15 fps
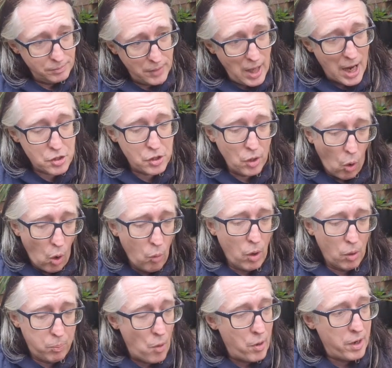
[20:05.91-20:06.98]
Actually,
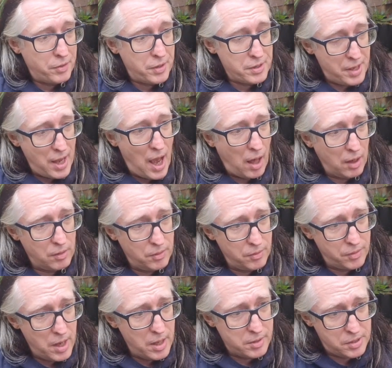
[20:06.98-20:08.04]
Orwell pointed this out,
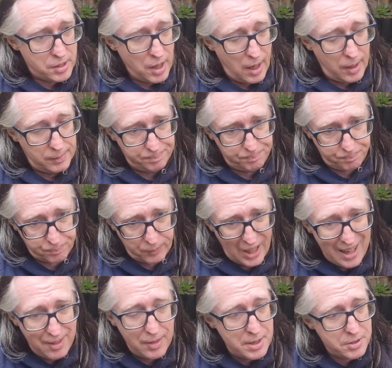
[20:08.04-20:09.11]
that
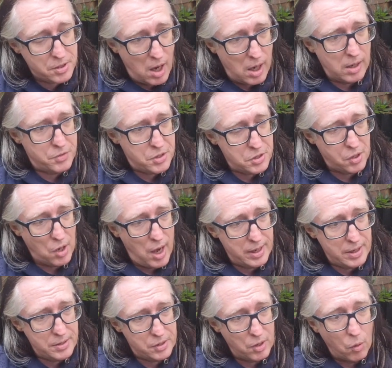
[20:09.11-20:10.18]
in these kind of
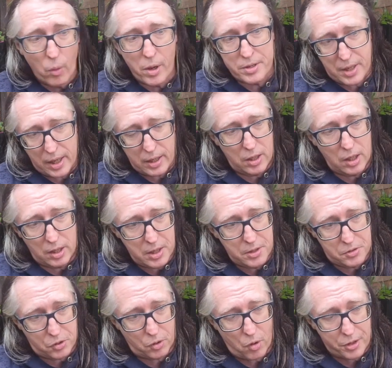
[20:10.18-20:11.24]
societies, they're always getting your
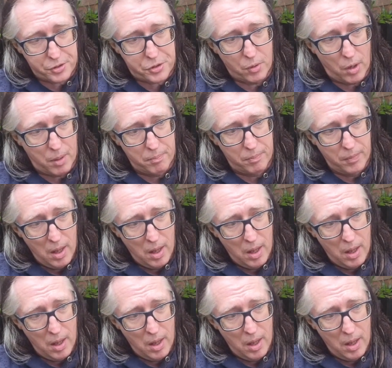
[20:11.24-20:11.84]
kids to grass you up,